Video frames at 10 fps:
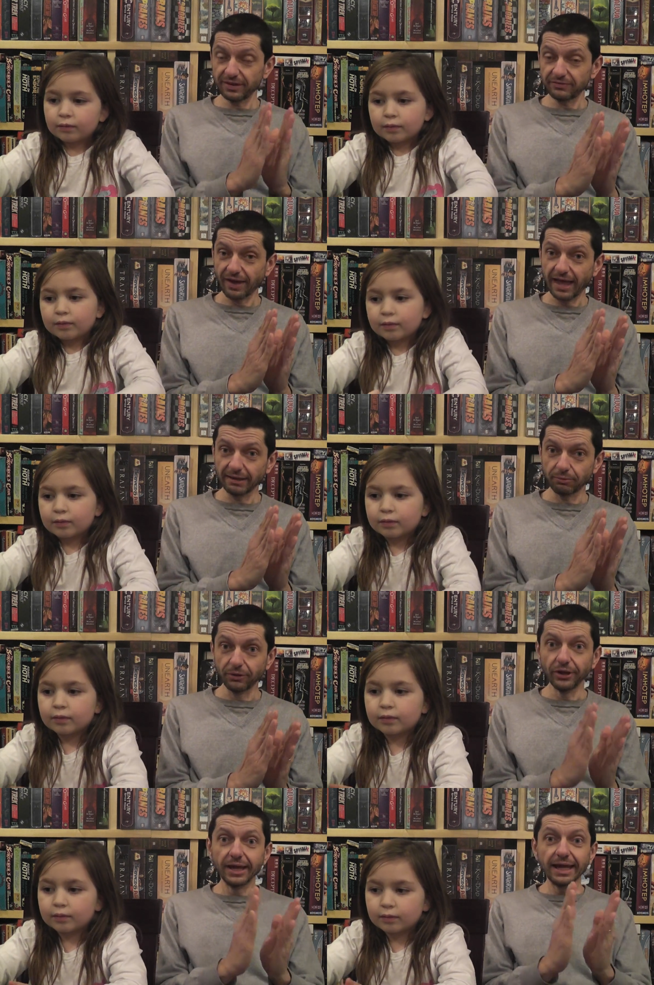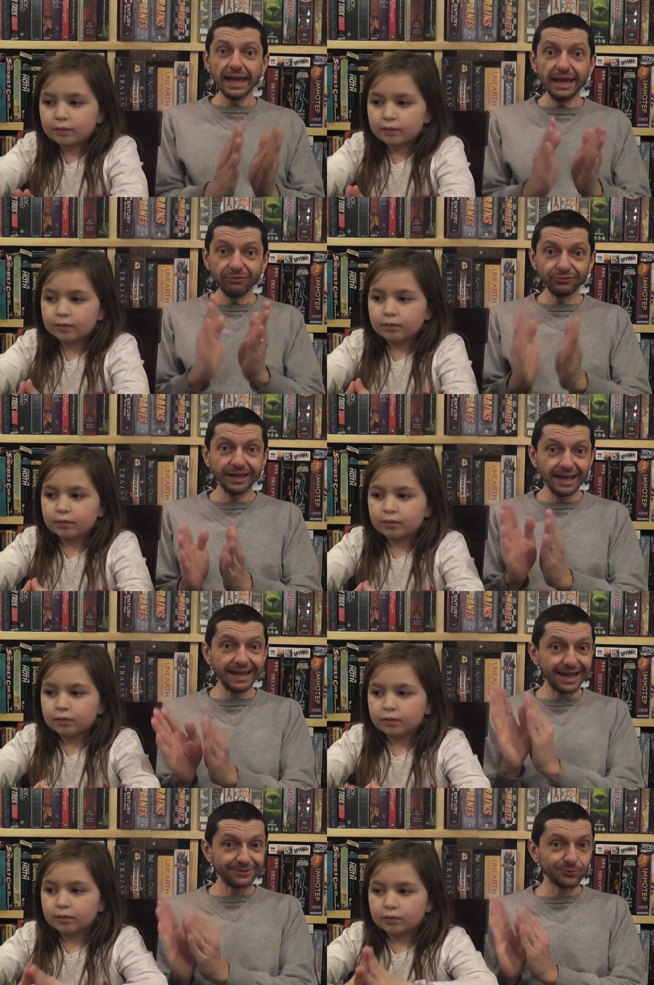Speaker 1: very valuable if
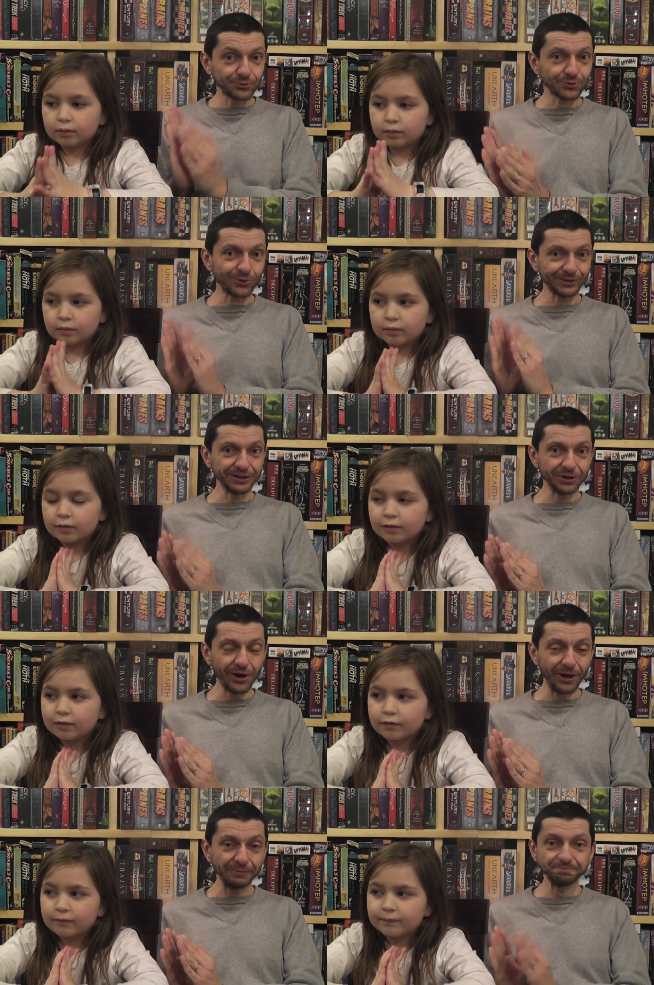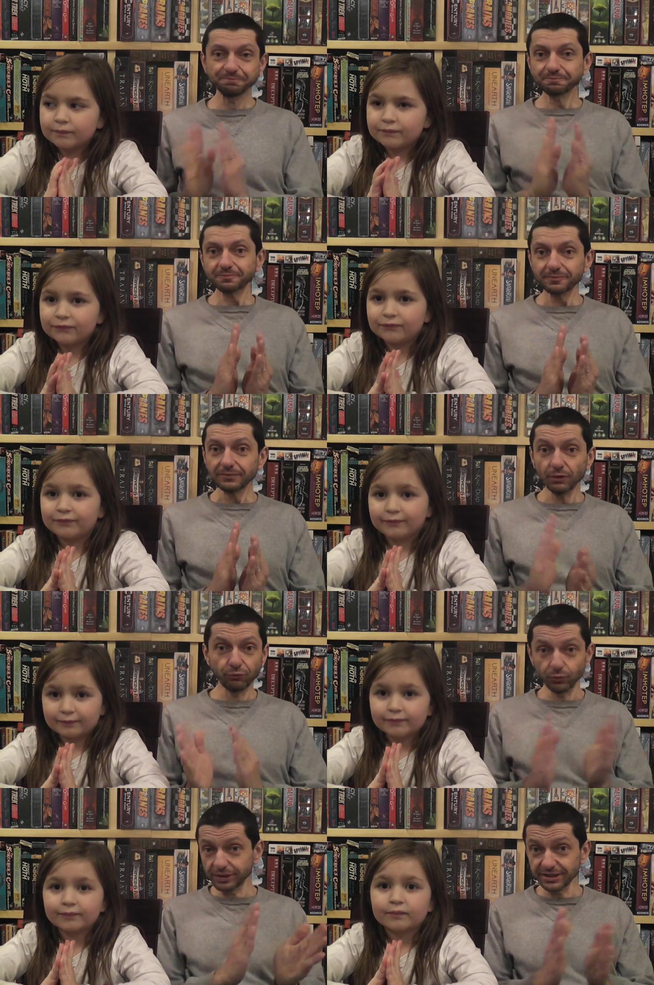they get to score at all
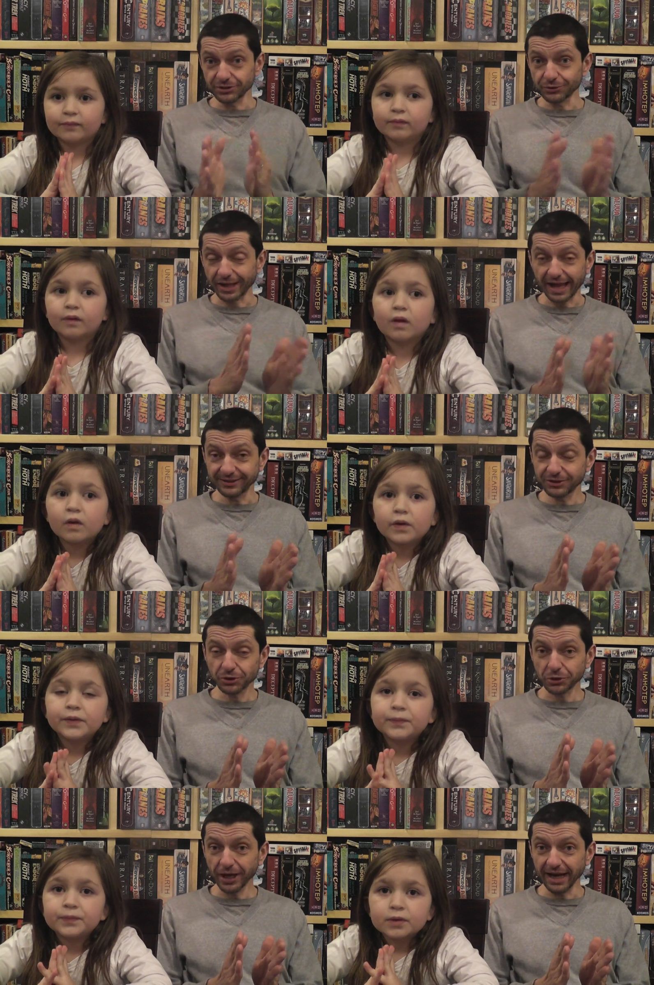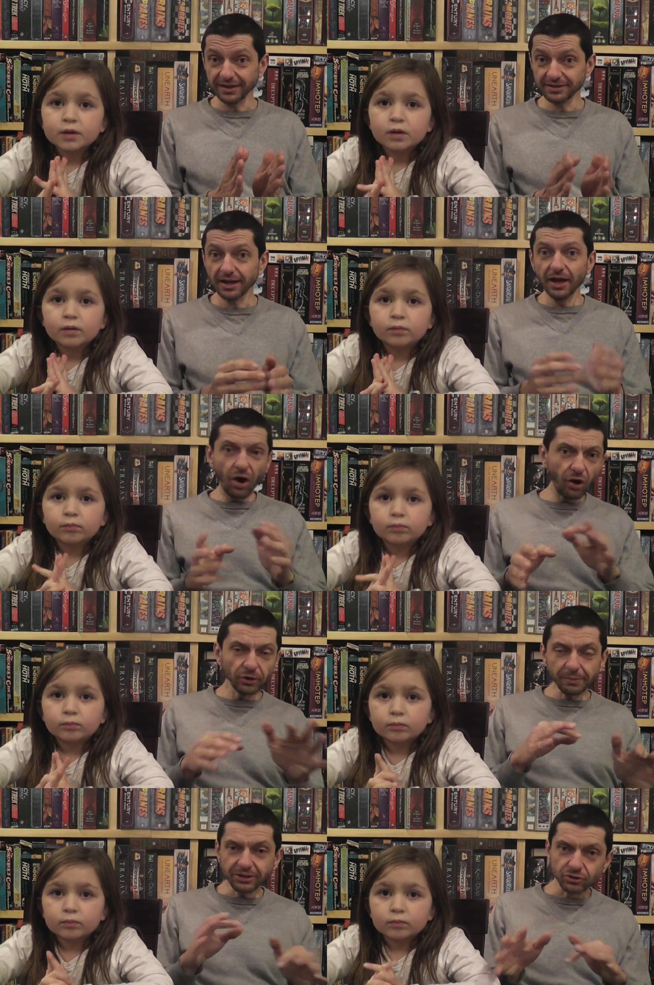for this or that trait,
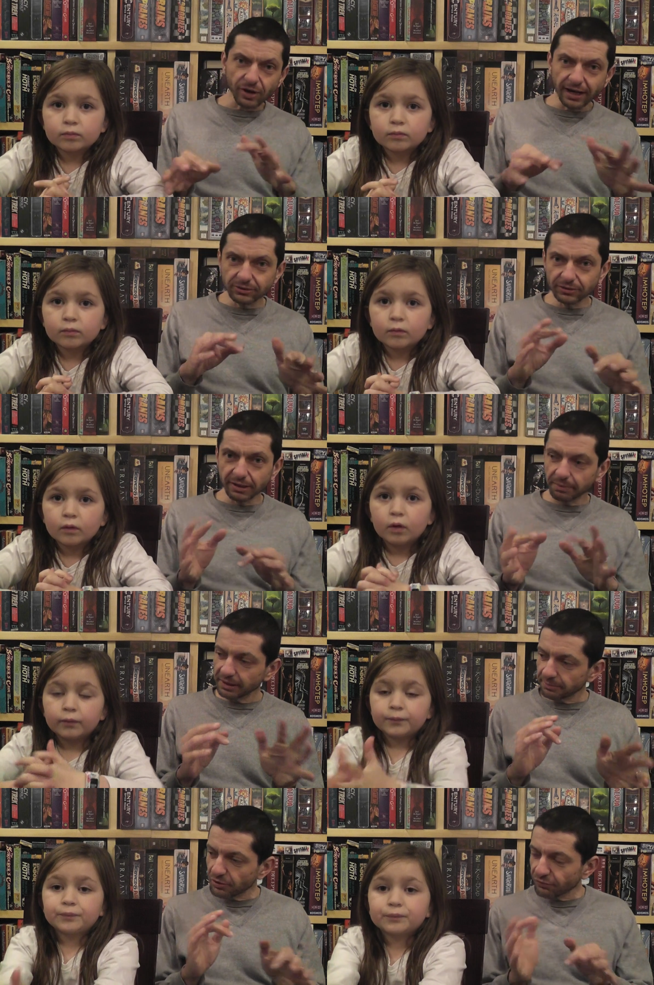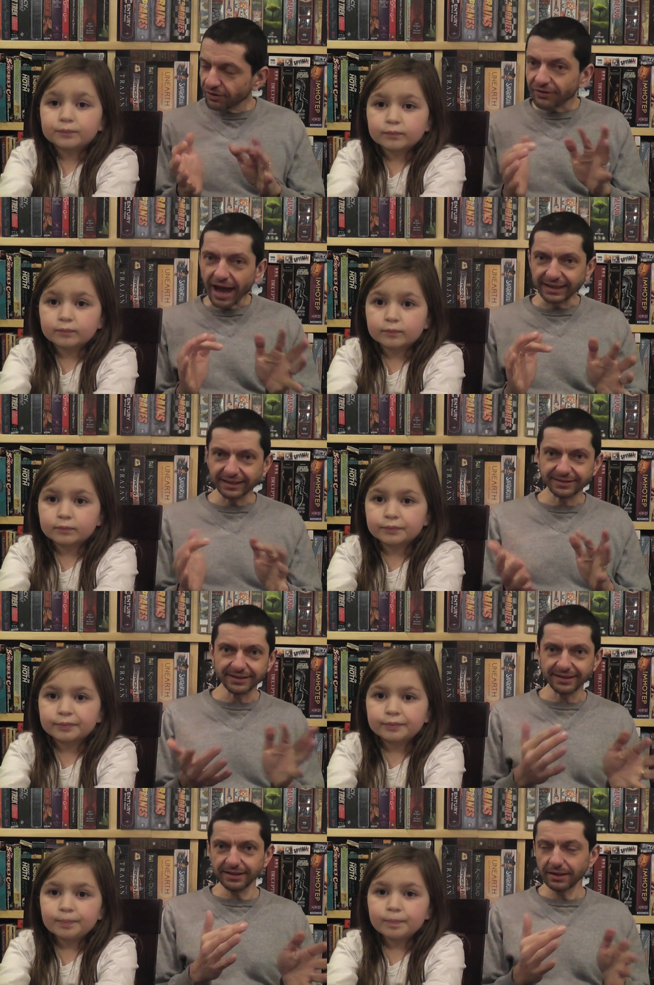or you may try to keep a little bit of
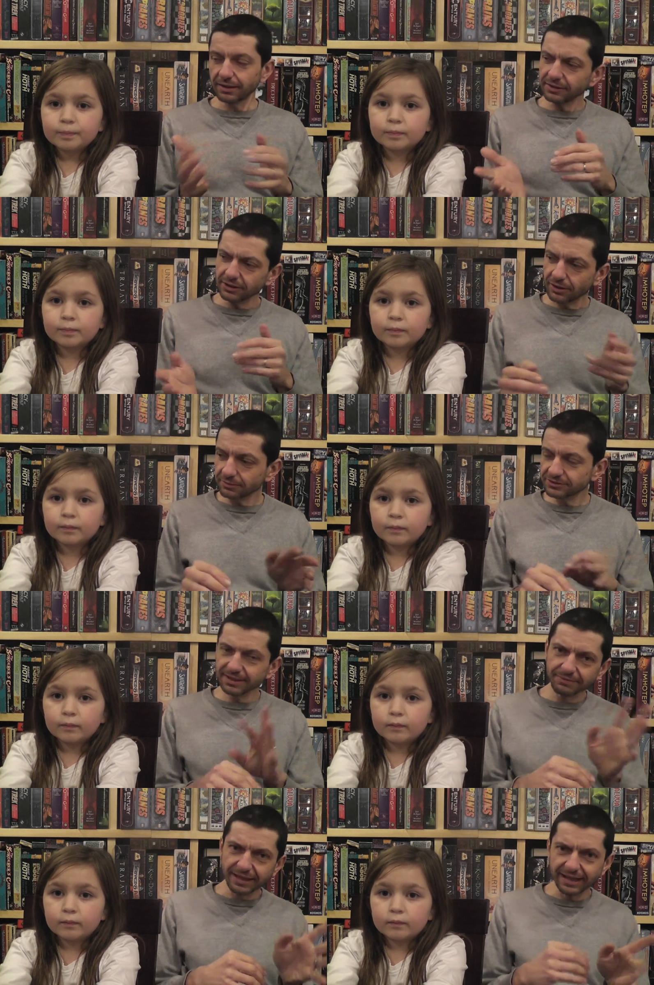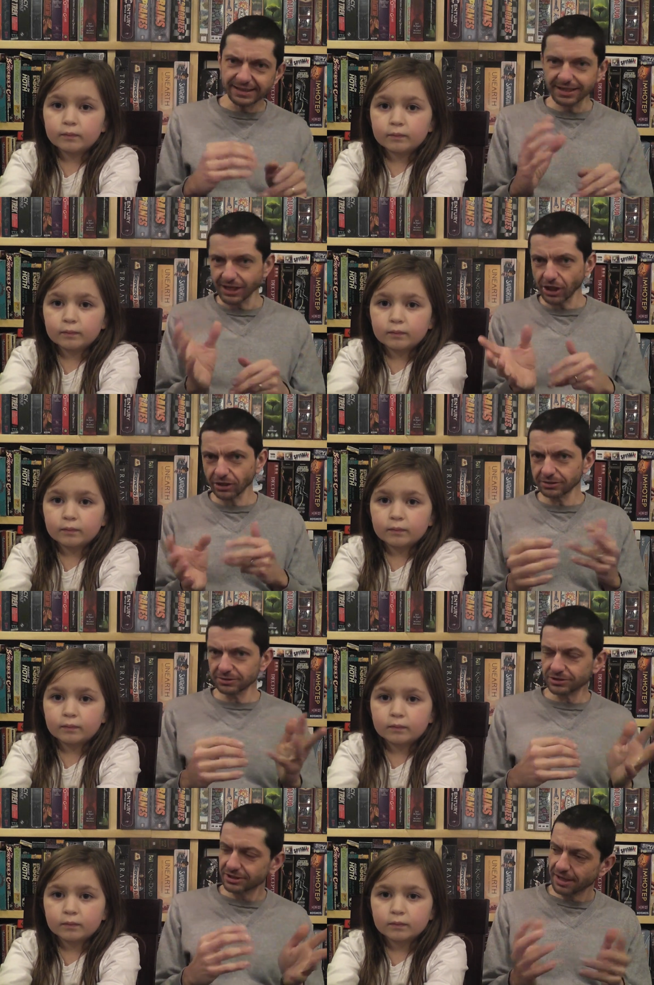variety, uh, you know, some tents
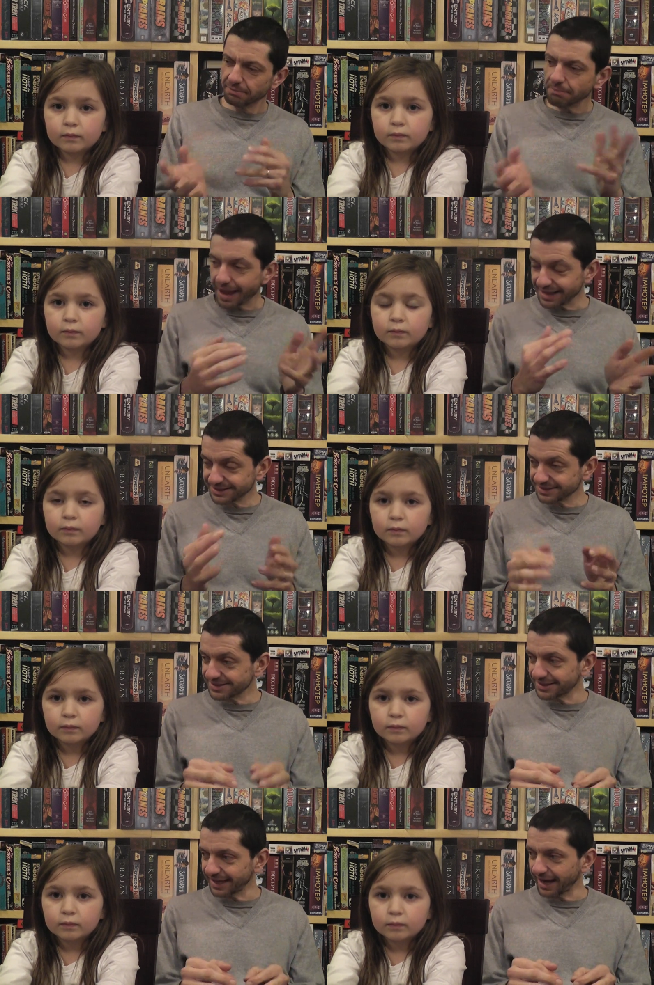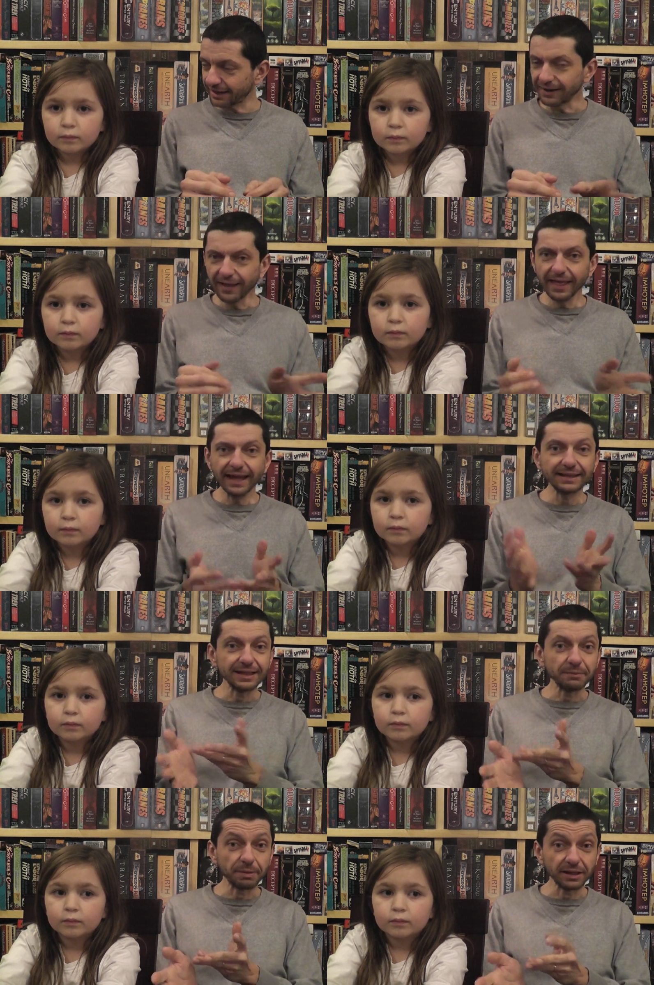here, some masks there, and
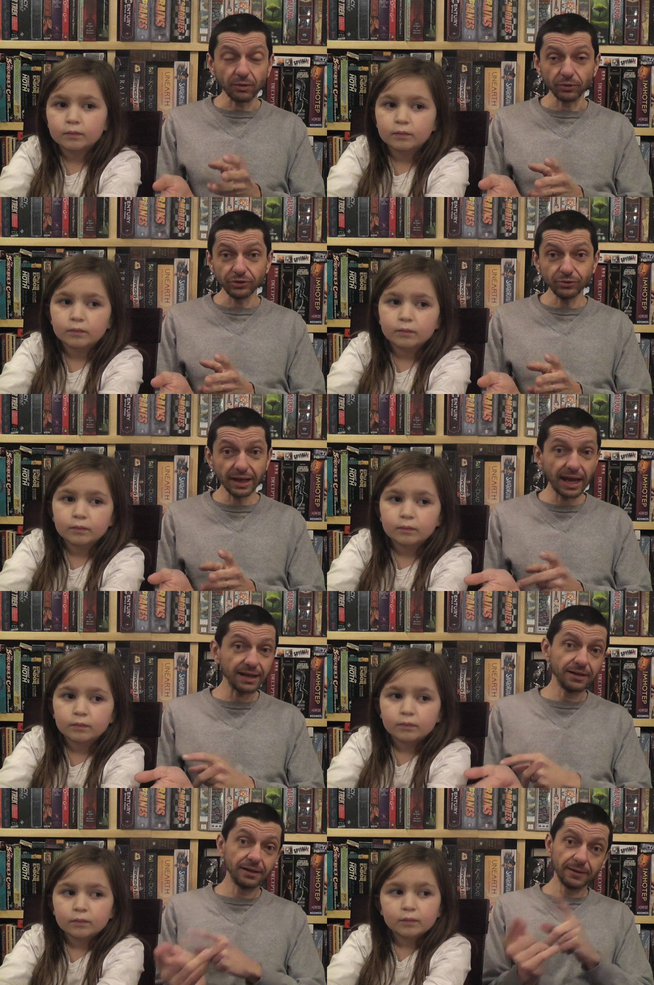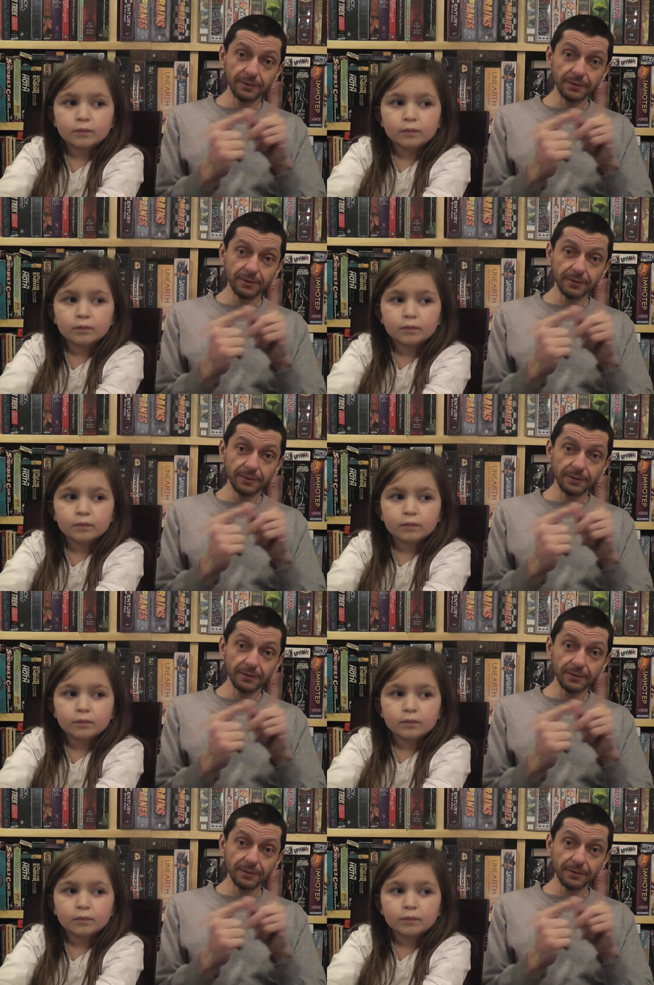then depending on what you get,